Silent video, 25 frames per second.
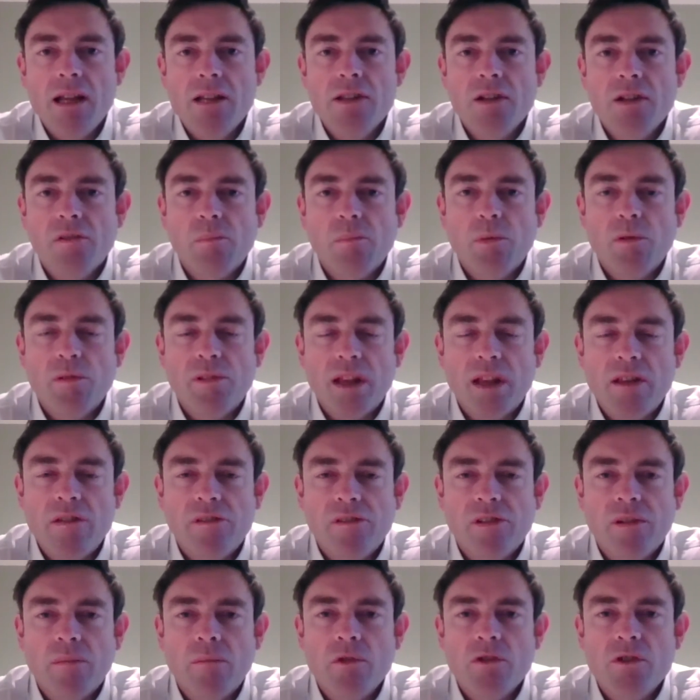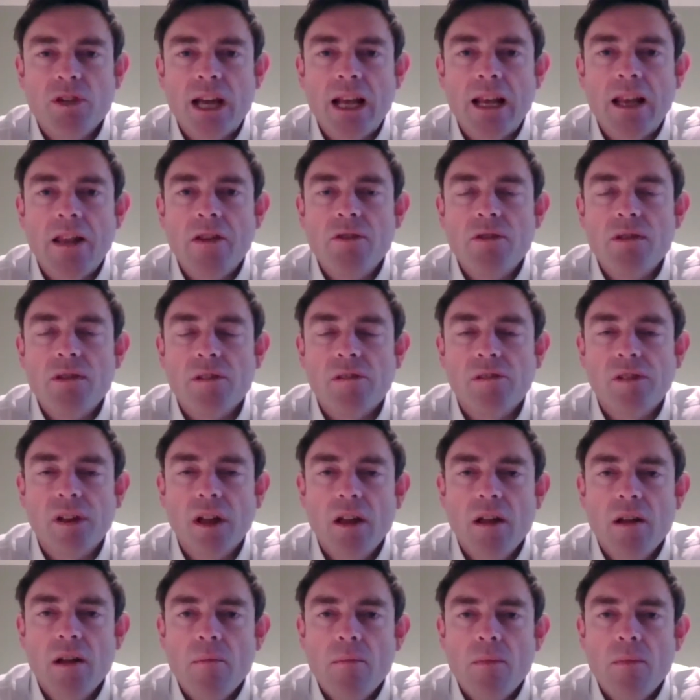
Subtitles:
it does present some challenges.